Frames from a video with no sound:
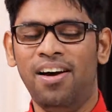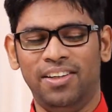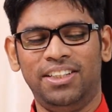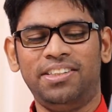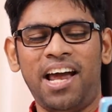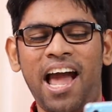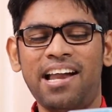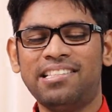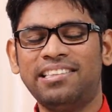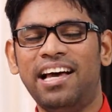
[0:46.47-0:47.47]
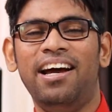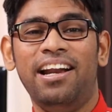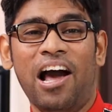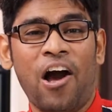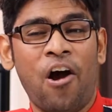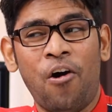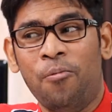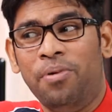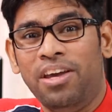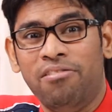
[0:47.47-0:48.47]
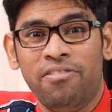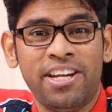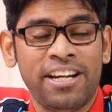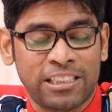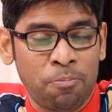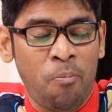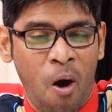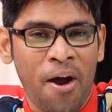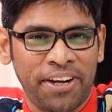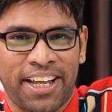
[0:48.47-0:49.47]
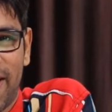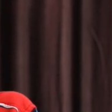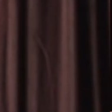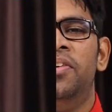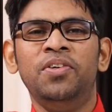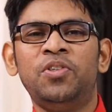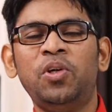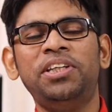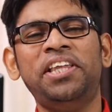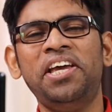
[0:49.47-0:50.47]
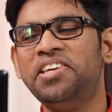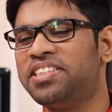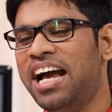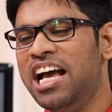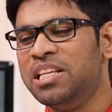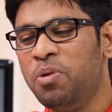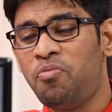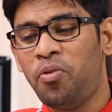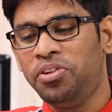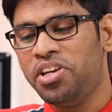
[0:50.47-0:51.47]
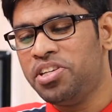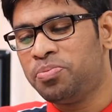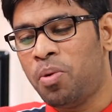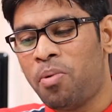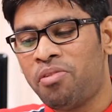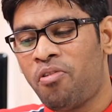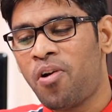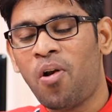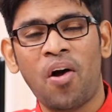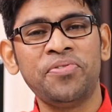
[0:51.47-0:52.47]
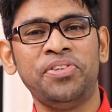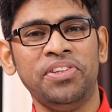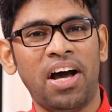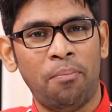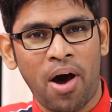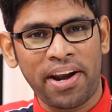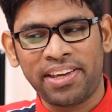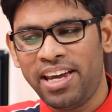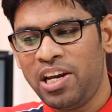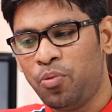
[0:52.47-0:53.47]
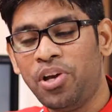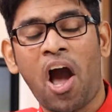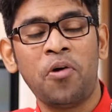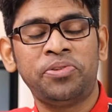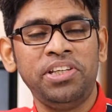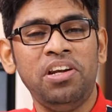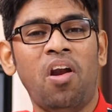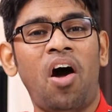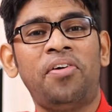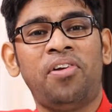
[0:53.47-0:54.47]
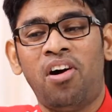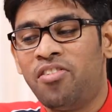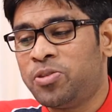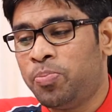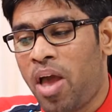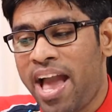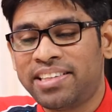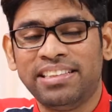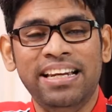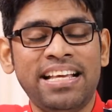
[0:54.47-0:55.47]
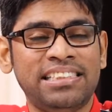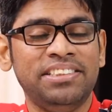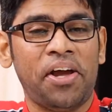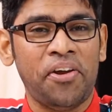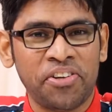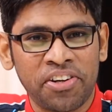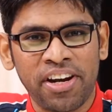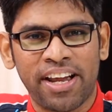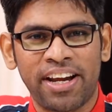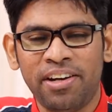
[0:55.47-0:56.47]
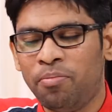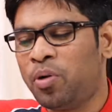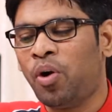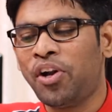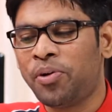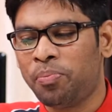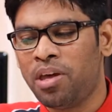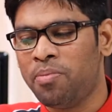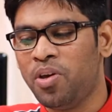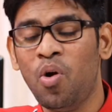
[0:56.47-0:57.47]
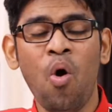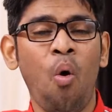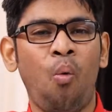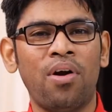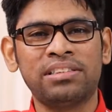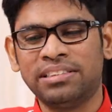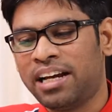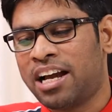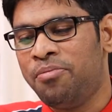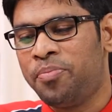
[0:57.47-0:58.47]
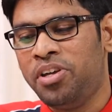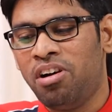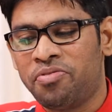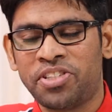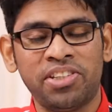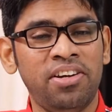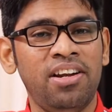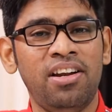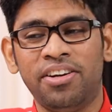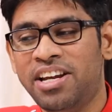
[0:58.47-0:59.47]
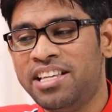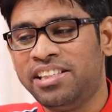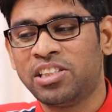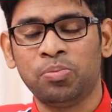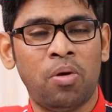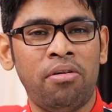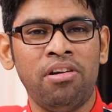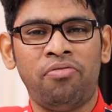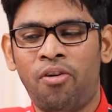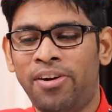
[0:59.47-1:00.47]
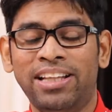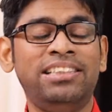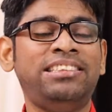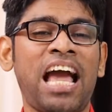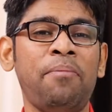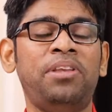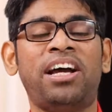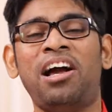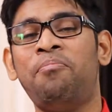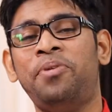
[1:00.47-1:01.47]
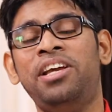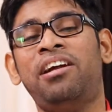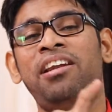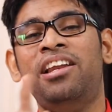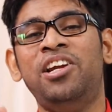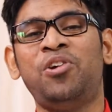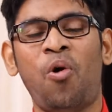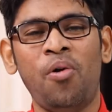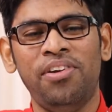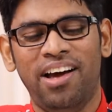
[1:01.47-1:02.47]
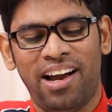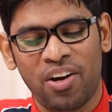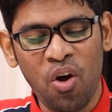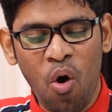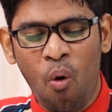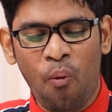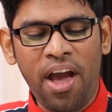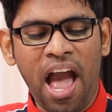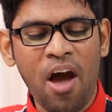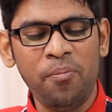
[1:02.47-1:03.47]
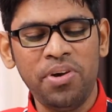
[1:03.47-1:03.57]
On the other hand side, I have been very disappointed. So the thing is guys, before this mobile phone launch in the market, we have seen lot of specs leaks in the internet, but whatever it may be, once the company official released this mobile phone, at the time the company clearly told that we have